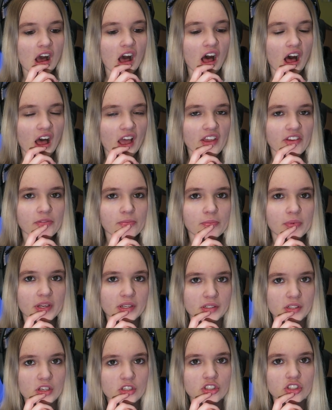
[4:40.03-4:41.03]
I've
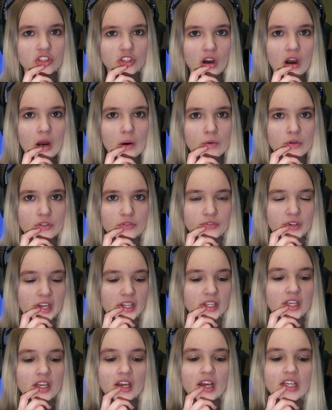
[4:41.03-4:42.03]
been a Star Wars
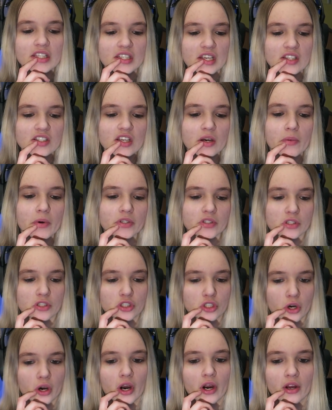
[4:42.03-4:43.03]
fan since I was a
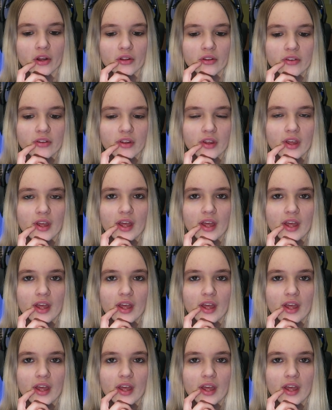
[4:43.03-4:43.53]
child.